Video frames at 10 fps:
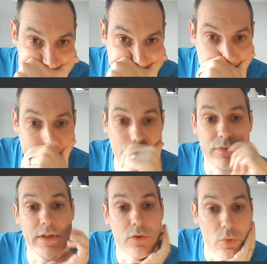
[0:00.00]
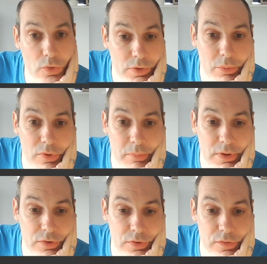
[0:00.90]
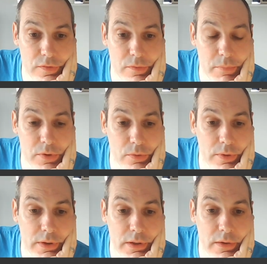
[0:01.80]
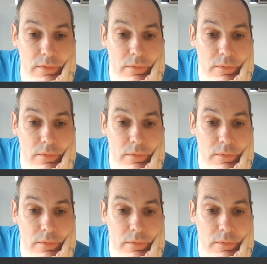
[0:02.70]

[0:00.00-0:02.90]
Definitely causing me some issues in the middle here.